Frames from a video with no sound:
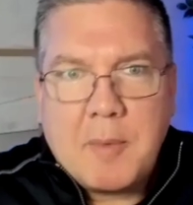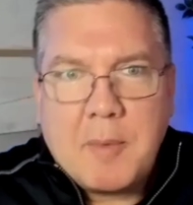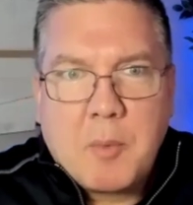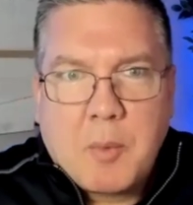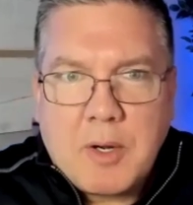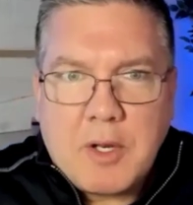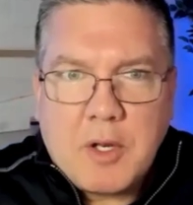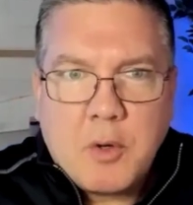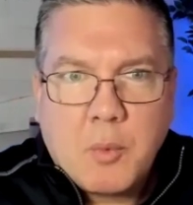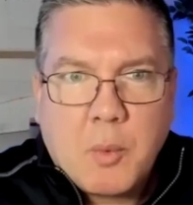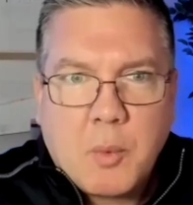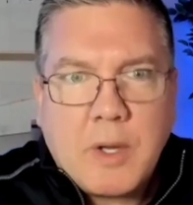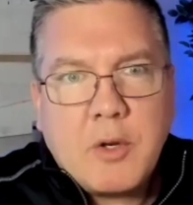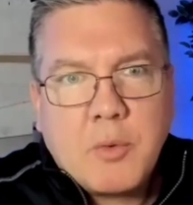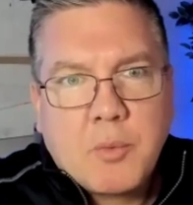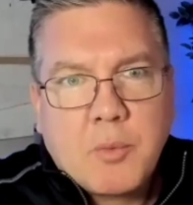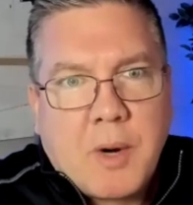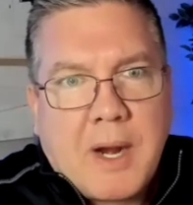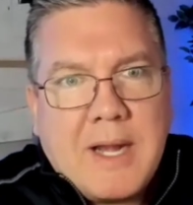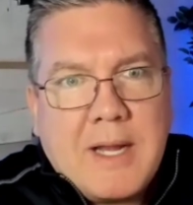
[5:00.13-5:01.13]
I mean, what are you what are
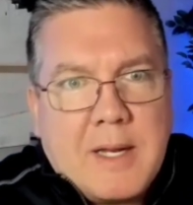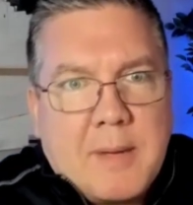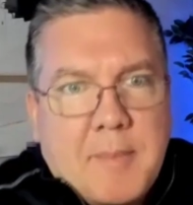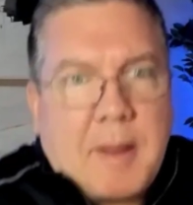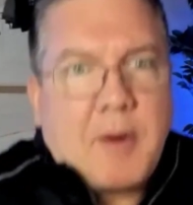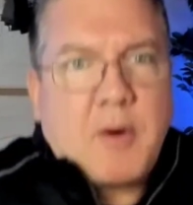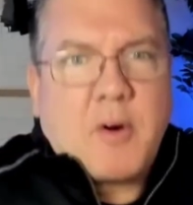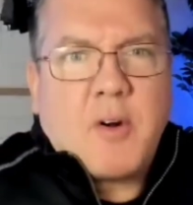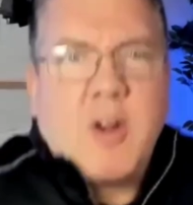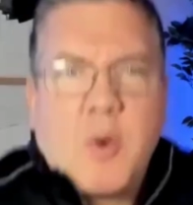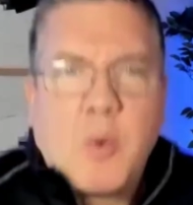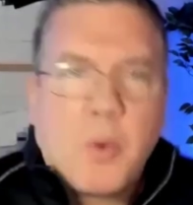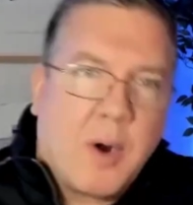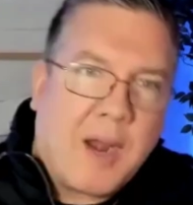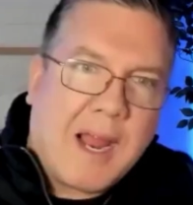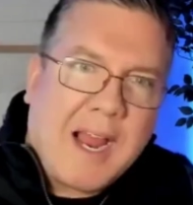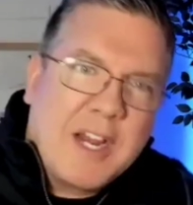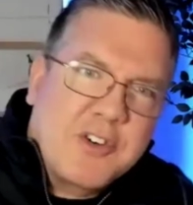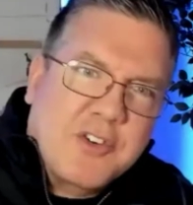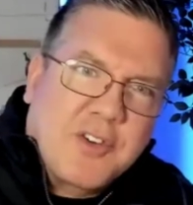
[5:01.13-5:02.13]
you uh, writing about, or or
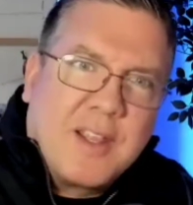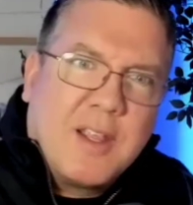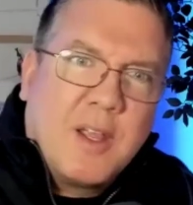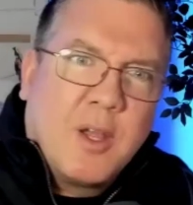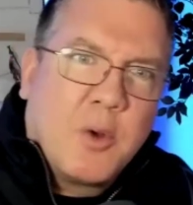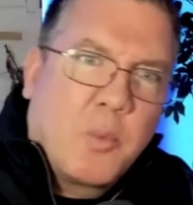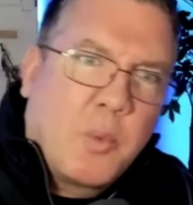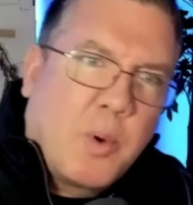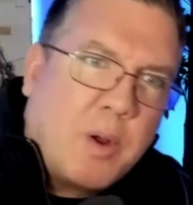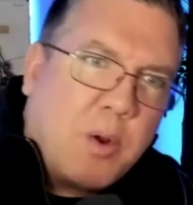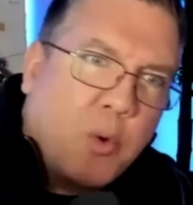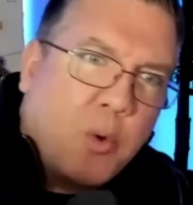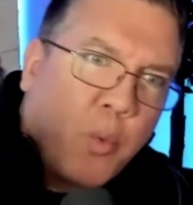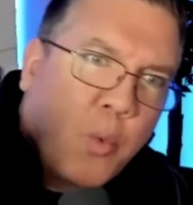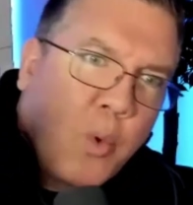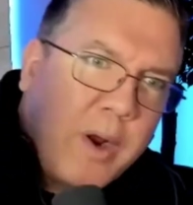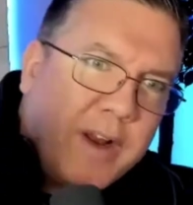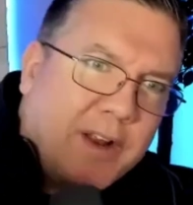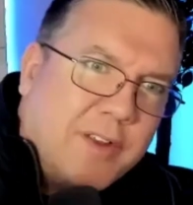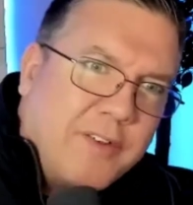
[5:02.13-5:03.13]
actually, what
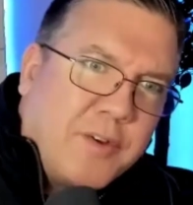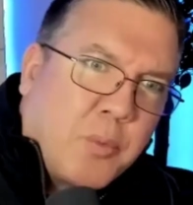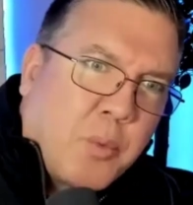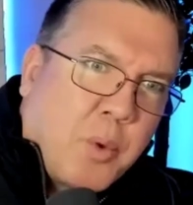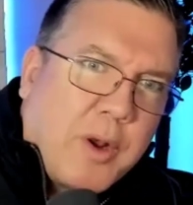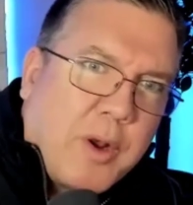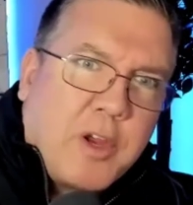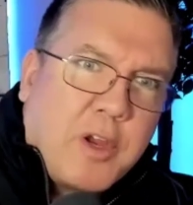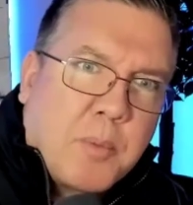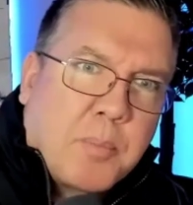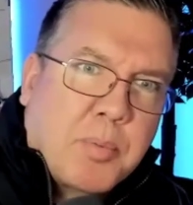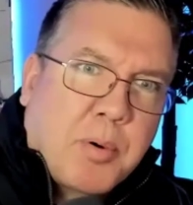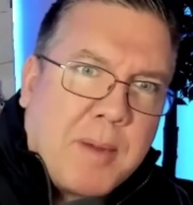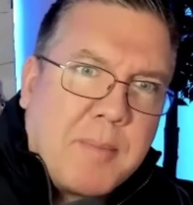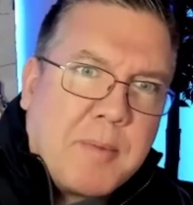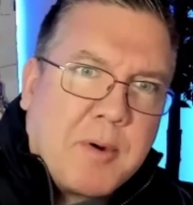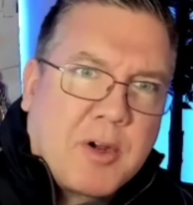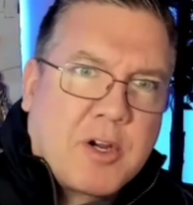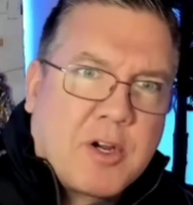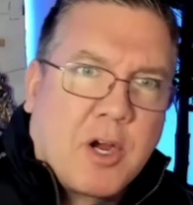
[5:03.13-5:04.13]
what is what are your
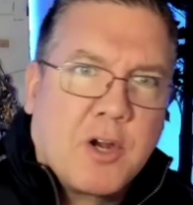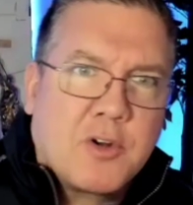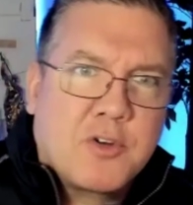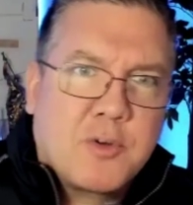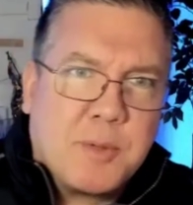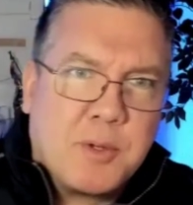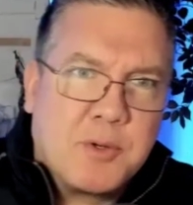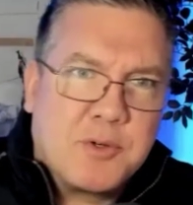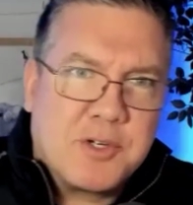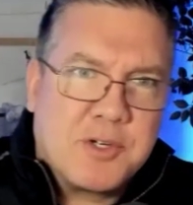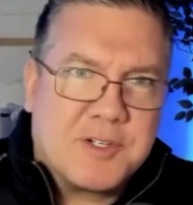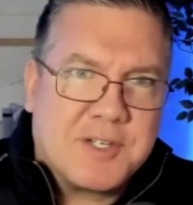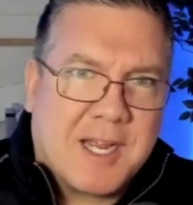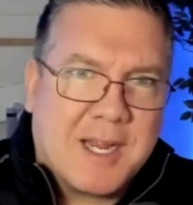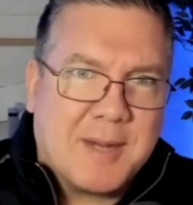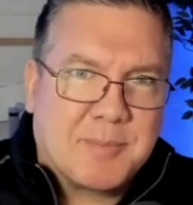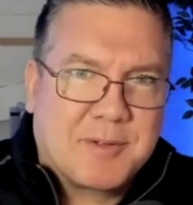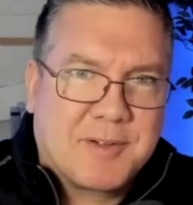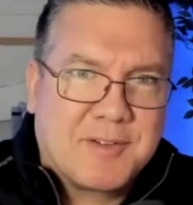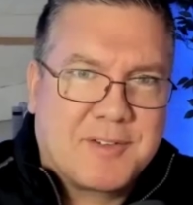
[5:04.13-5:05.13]
primary contribution
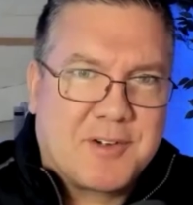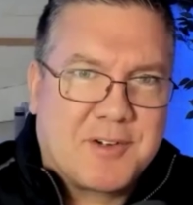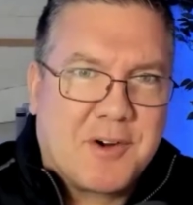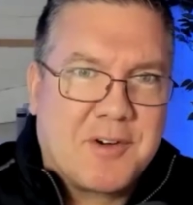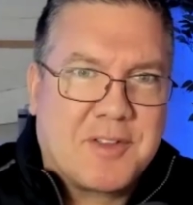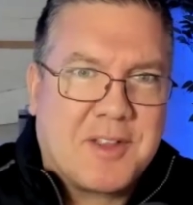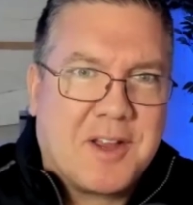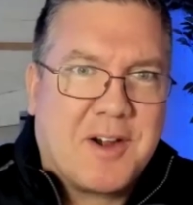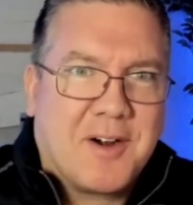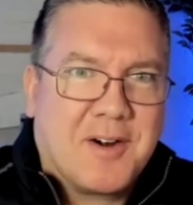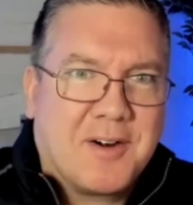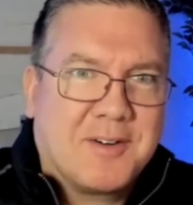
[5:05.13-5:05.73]
types? Let's start there.